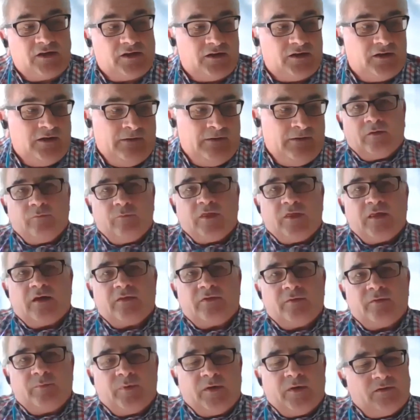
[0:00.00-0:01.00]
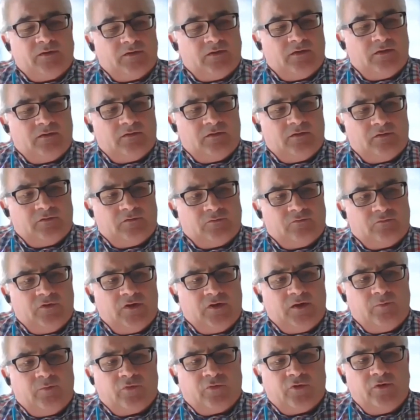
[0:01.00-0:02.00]
And with the other bit that's
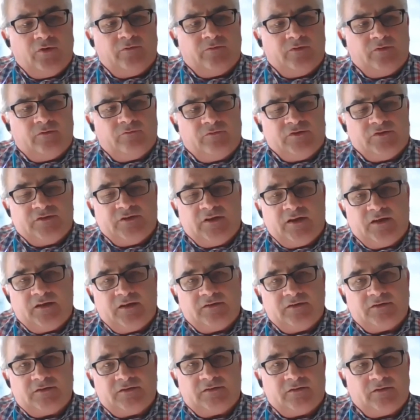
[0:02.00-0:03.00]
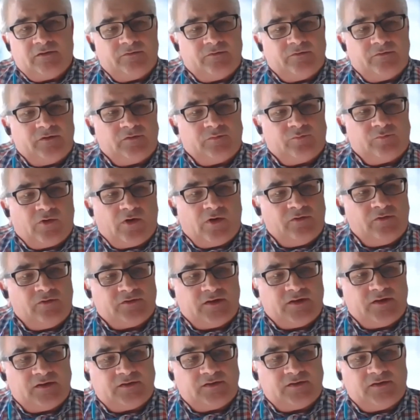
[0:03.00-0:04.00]
really proven the resilience of this
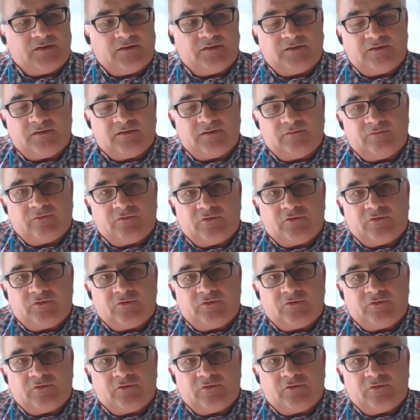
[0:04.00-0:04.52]
process is